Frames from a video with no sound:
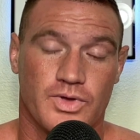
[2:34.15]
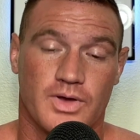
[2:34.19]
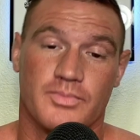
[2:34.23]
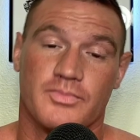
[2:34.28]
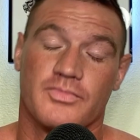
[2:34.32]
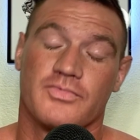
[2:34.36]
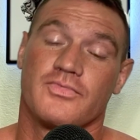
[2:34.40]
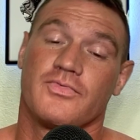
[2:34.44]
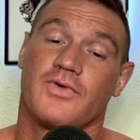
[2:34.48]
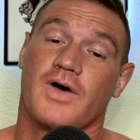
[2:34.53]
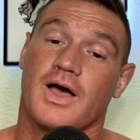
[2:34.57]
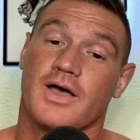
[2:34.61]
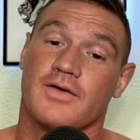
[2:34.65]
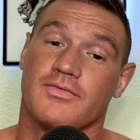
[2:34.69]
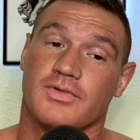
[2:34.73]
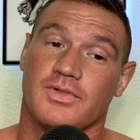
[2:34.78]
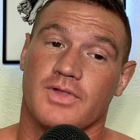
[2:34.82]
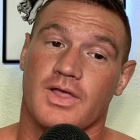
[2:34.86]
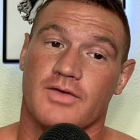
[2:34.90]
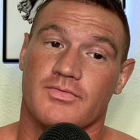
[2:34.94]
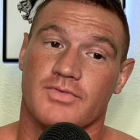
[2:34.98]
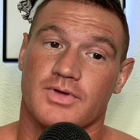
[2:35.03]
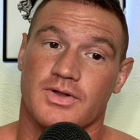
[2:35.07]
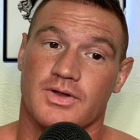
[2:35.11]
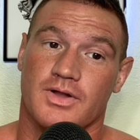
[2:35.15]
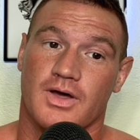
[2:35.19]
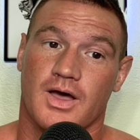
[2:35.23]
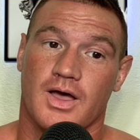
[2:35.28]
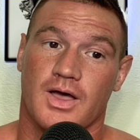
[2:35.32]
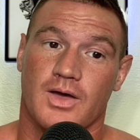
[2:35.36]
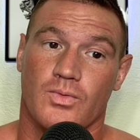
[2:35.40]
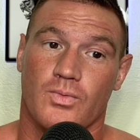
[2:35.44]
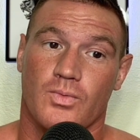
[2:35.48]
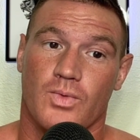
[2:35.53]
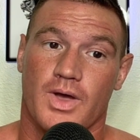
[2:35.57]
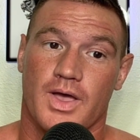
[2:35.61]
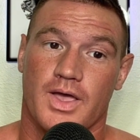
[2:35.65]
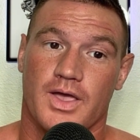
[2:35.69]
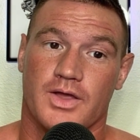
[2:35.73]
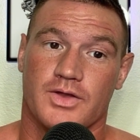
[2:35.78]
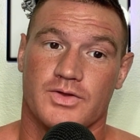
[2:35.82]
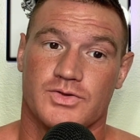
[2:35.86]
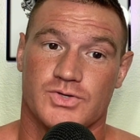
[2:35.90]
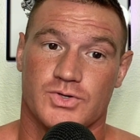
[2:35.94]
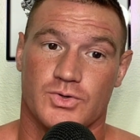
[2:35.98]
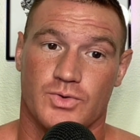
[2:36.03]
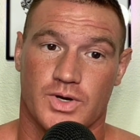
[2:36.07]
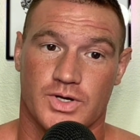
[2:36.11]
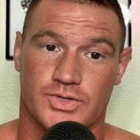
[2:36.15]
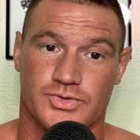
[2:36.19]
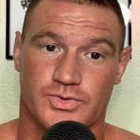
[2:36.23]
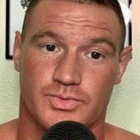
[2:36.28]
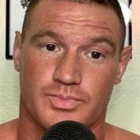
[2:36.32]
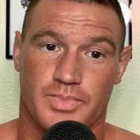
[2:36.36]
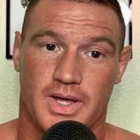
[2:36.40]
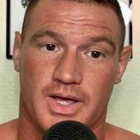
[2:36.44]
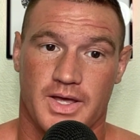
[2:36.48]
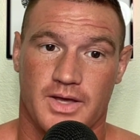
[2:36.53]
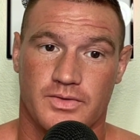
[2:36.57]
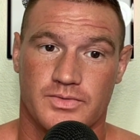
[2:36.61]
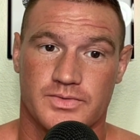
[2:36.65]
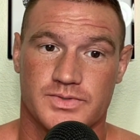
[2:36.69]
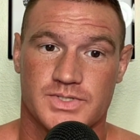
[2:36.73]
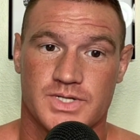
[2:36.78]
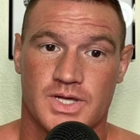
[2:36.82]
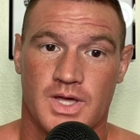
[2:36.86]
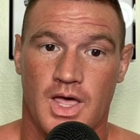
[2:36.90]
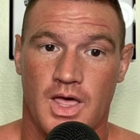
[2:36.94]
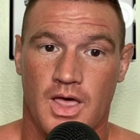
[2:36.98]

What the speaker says: I'm 5'11". I weigh 200 pounds.